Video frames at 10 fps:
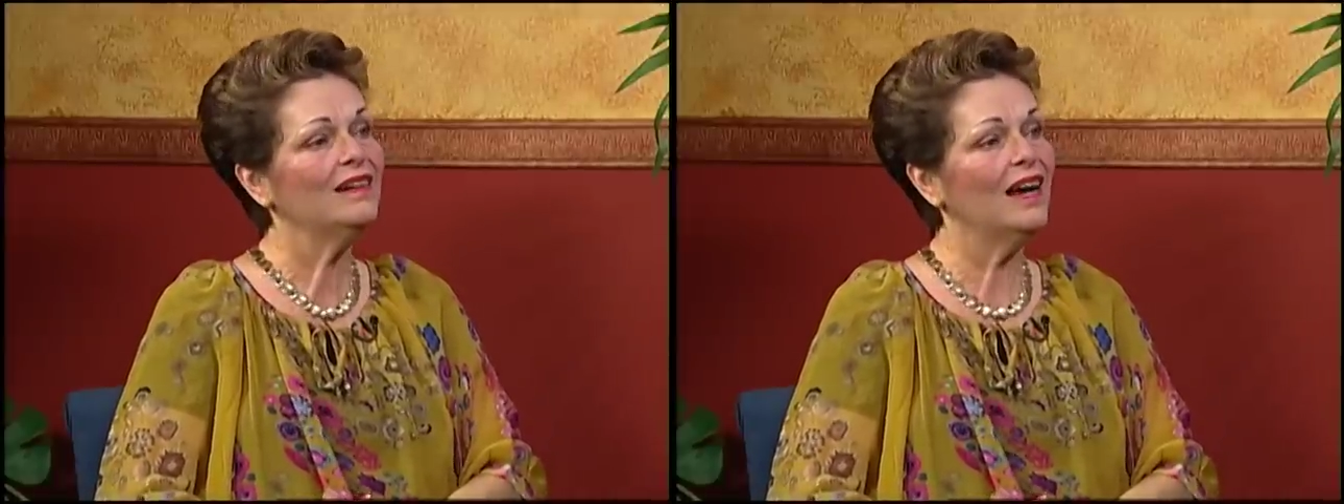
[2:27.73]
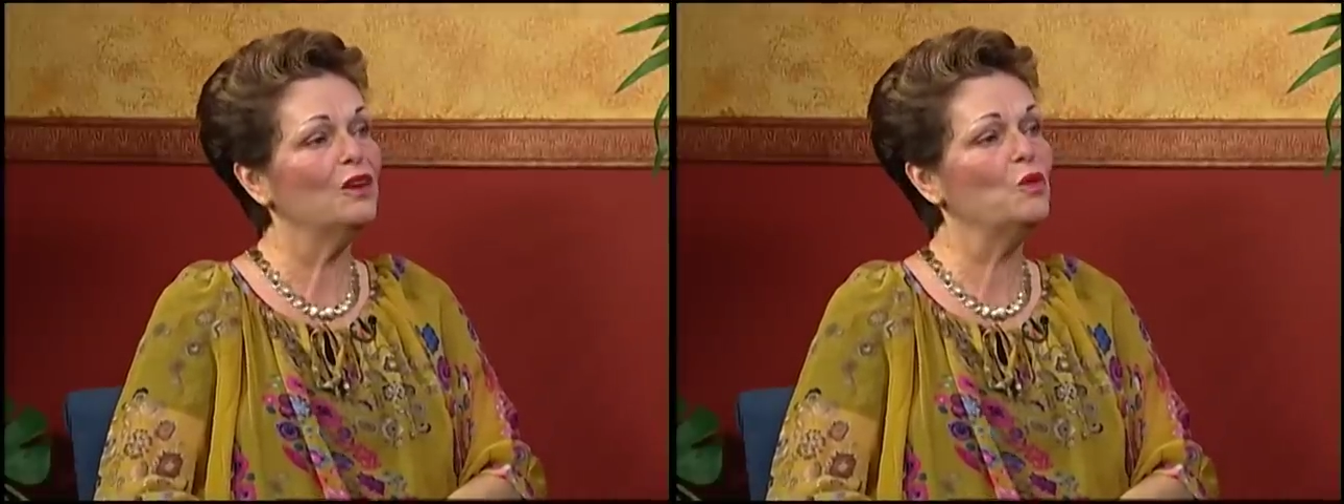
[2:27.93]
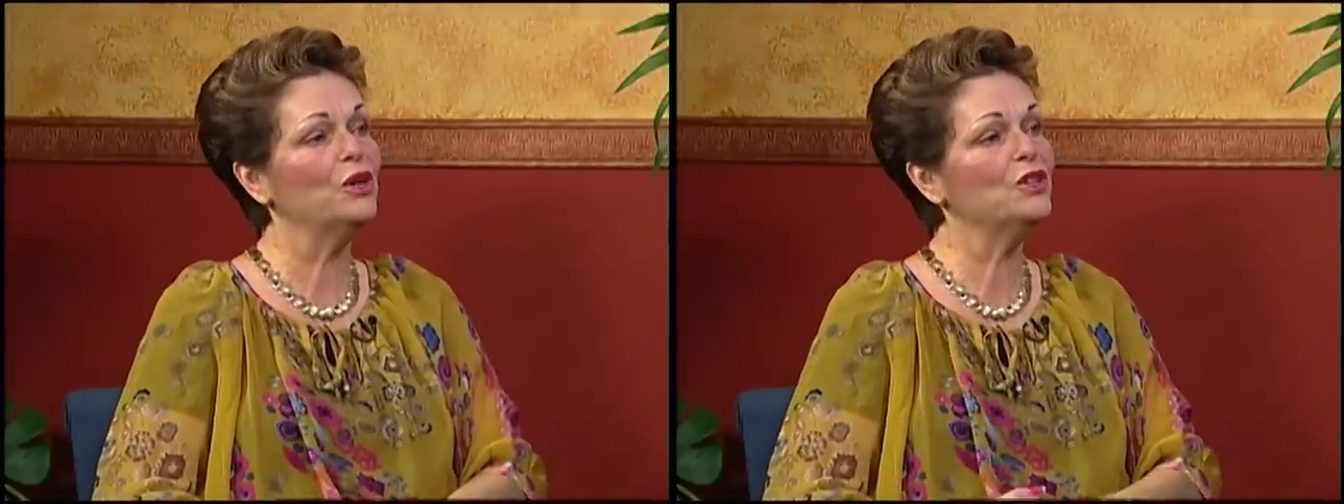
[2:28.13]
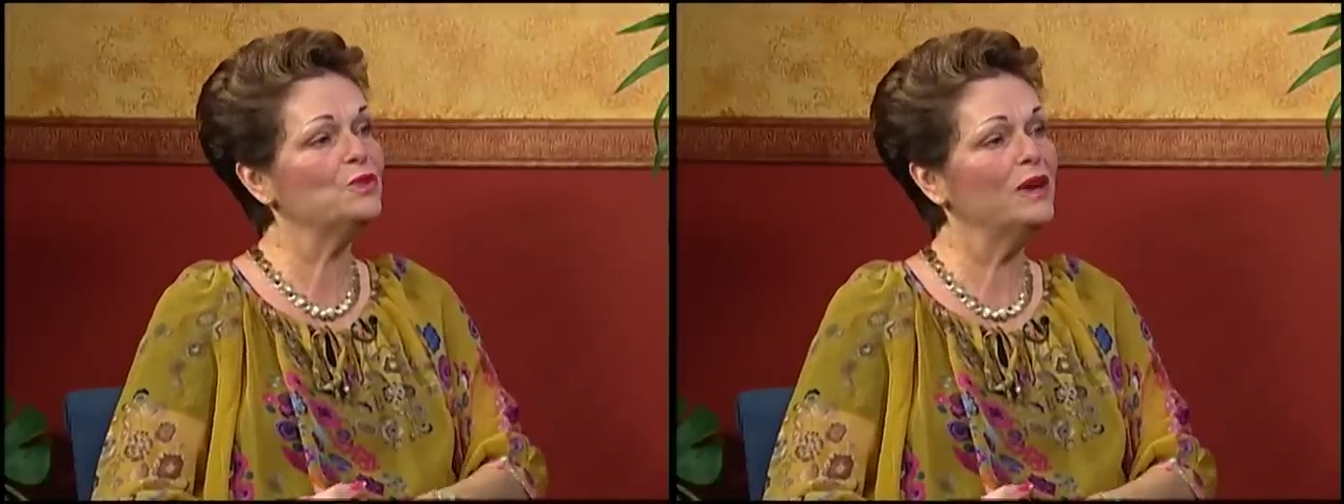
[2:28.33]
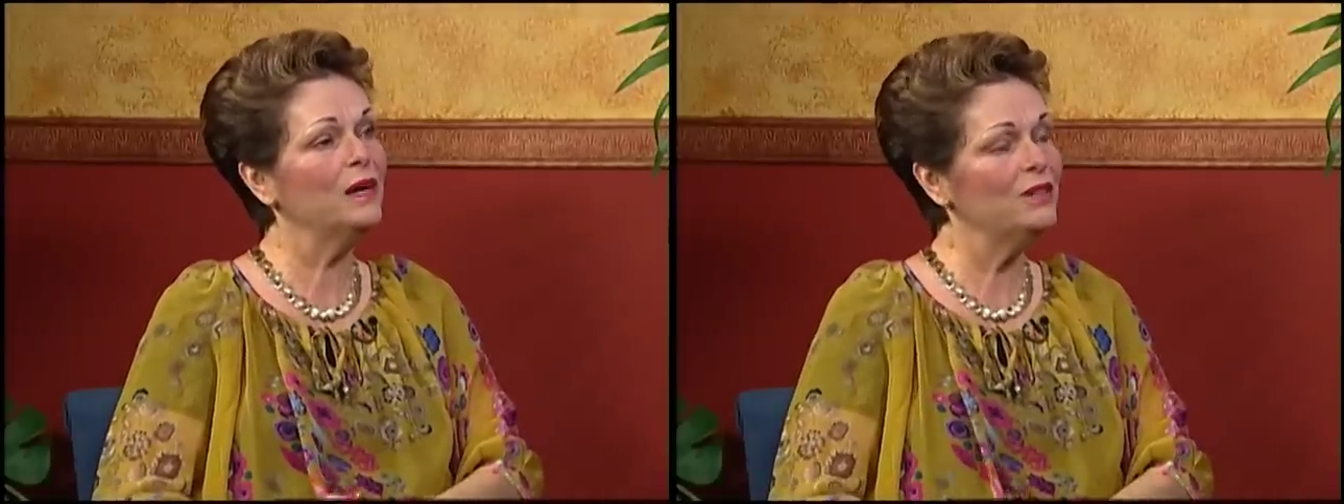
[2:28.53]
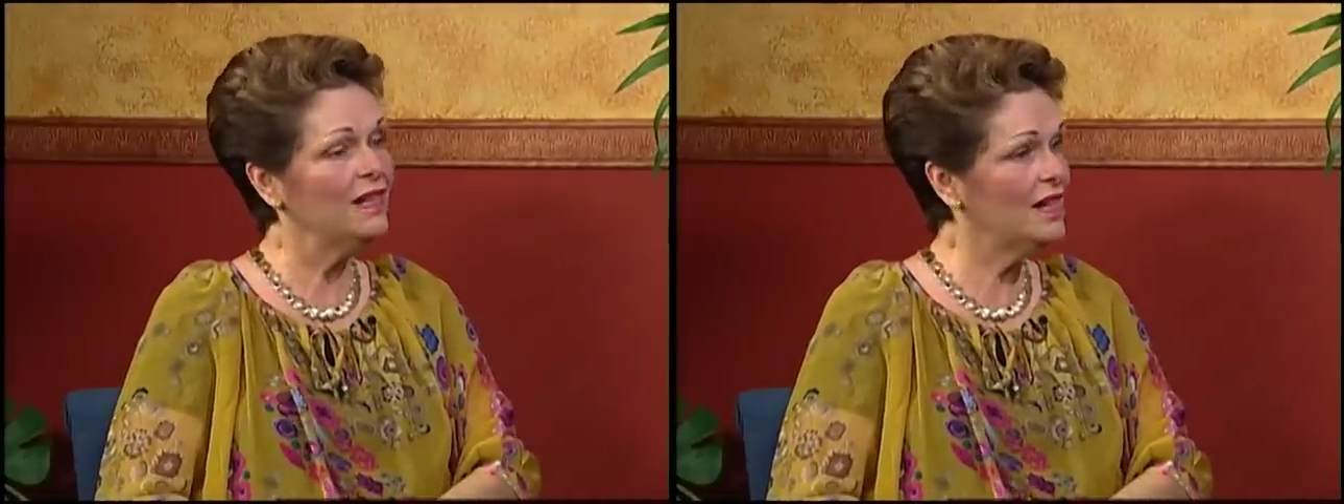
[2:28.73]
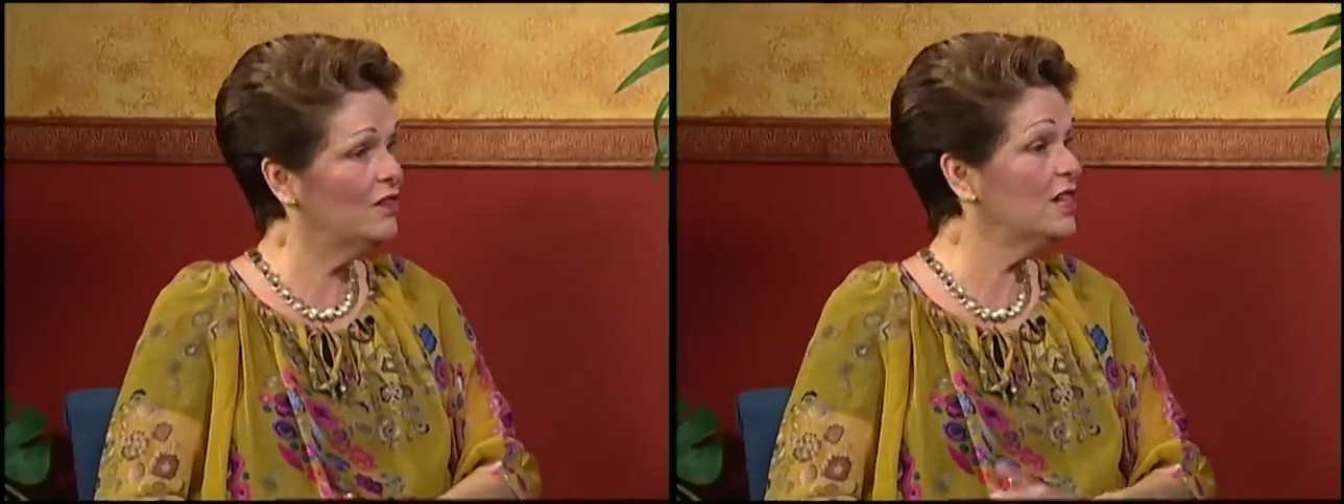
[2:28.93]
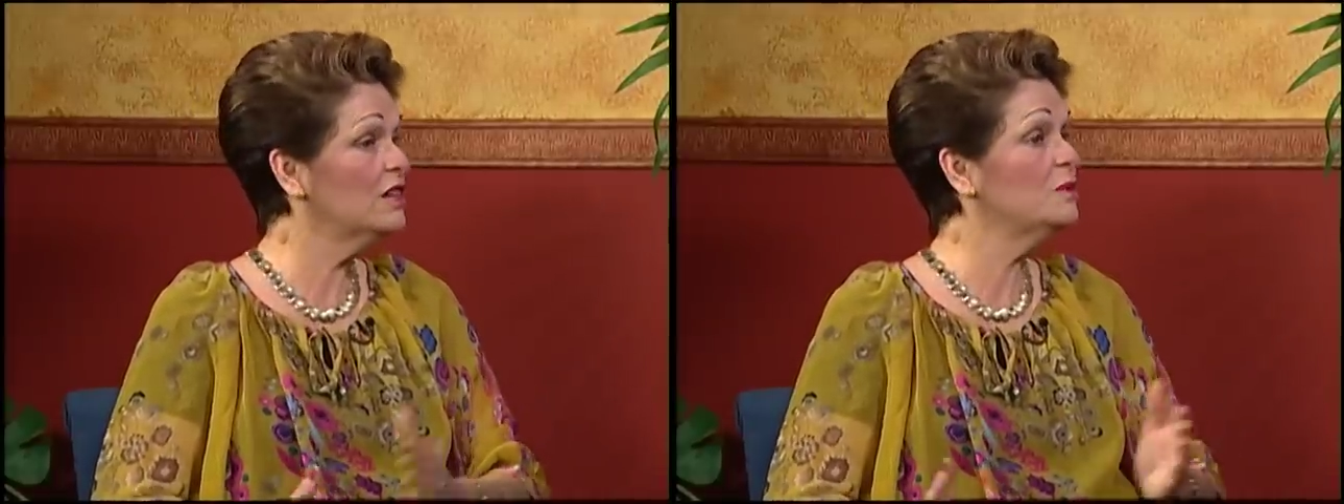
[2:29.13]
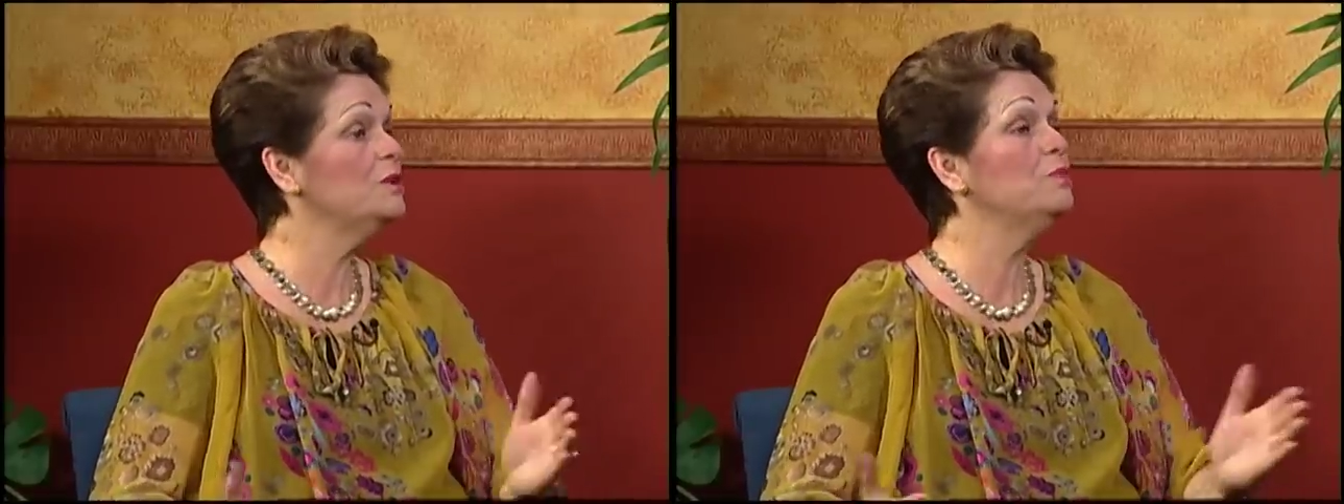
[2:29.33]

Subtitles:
and where's Miami-Dade County going to be